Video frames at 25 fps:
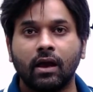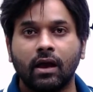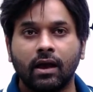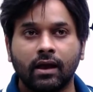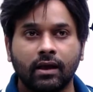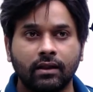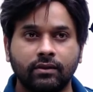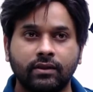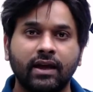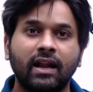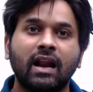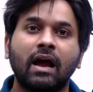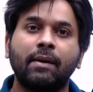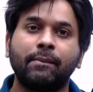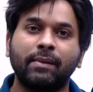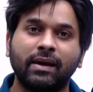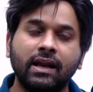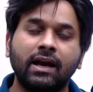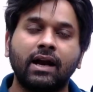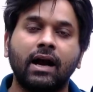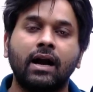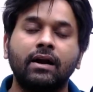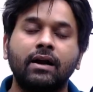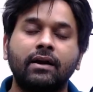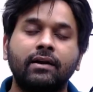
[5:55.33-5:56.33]
There are many
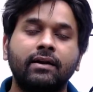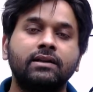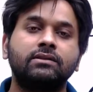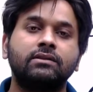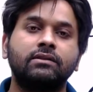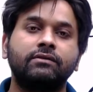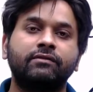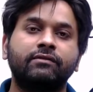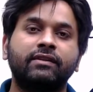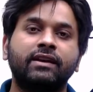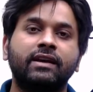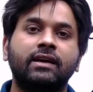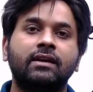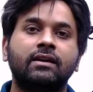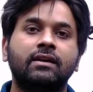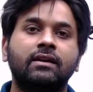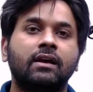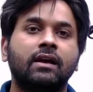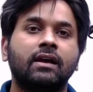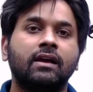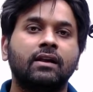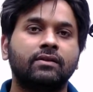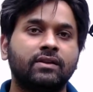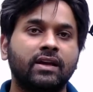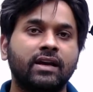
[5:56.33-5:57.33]
countries where
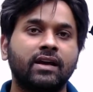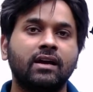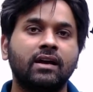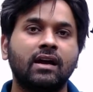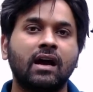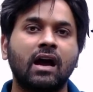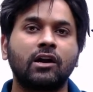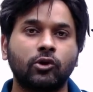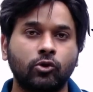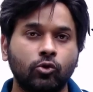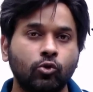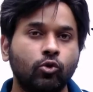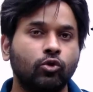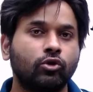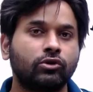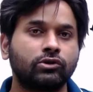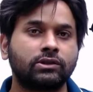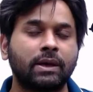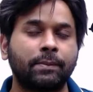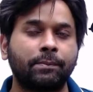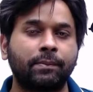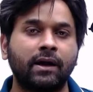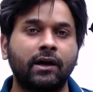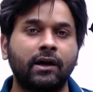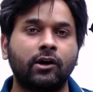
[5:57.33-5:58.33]
there are two
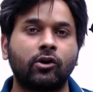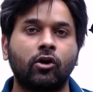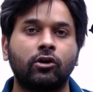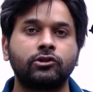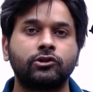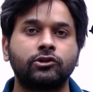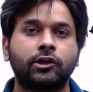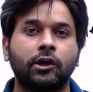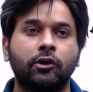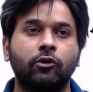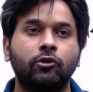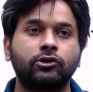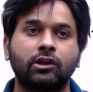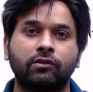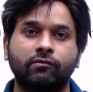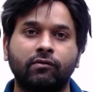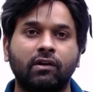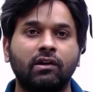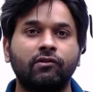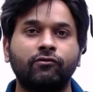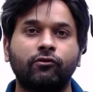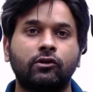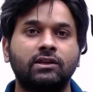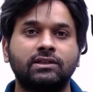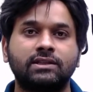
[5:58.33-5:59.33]
separate constitutions,
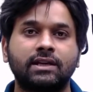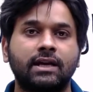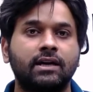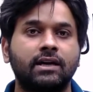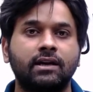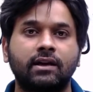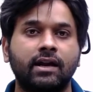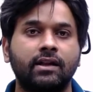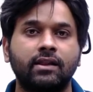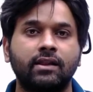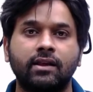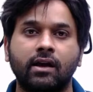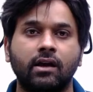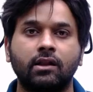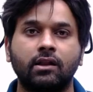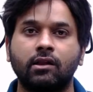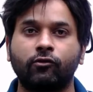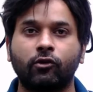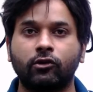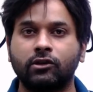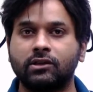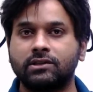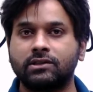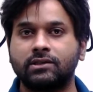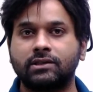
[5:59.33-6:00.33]
one for the center and the other
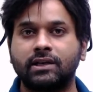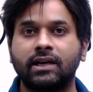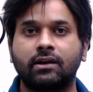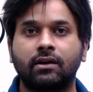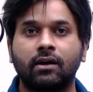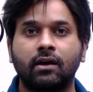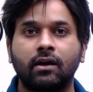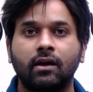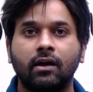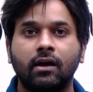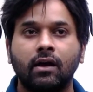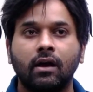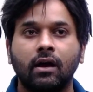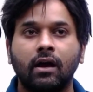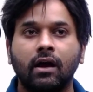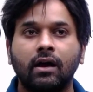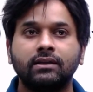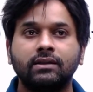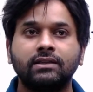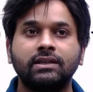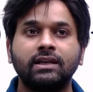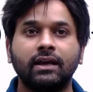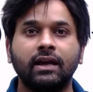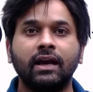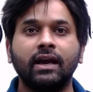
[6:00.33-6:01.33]
for the state.
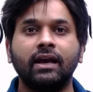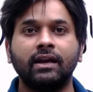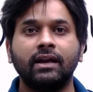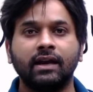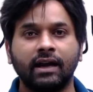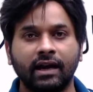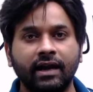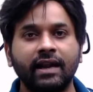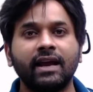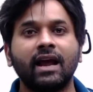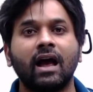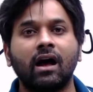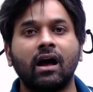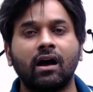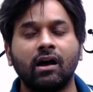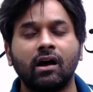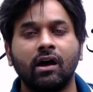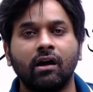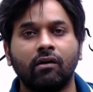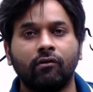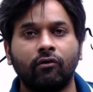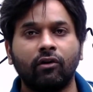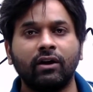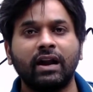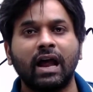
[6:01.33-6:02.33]
See, in India,
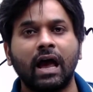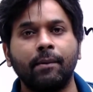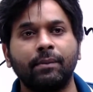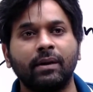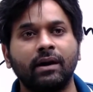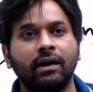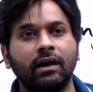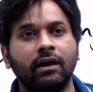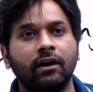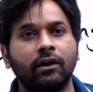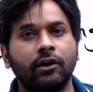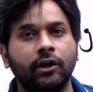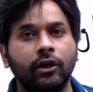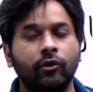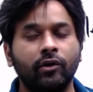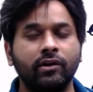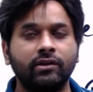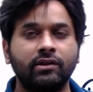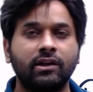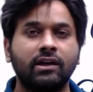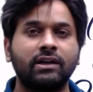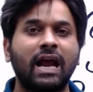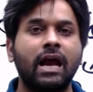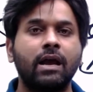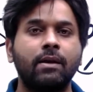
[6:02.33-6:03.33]
what happened during
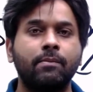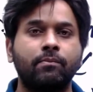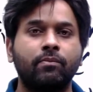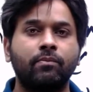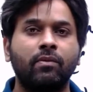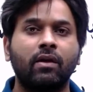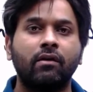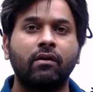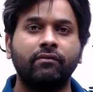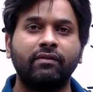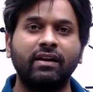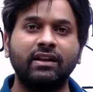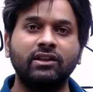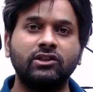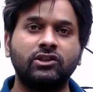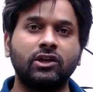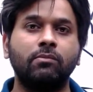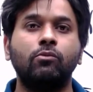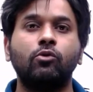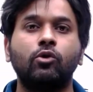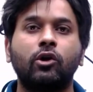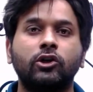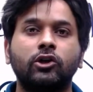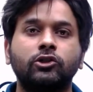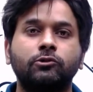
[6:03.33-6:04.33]
the time when
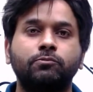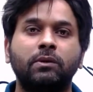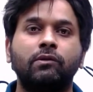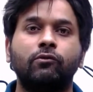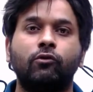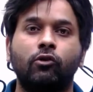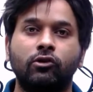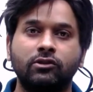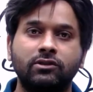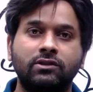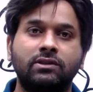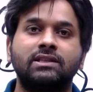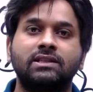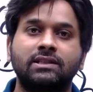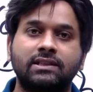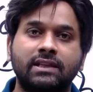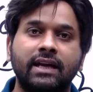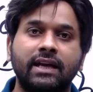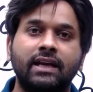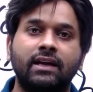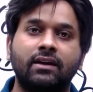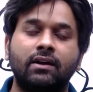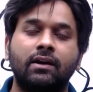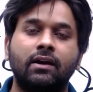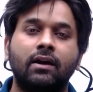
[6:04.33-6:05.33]
Jammu Kashmir was the
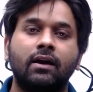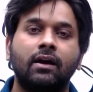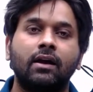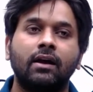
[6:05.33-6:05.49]
state?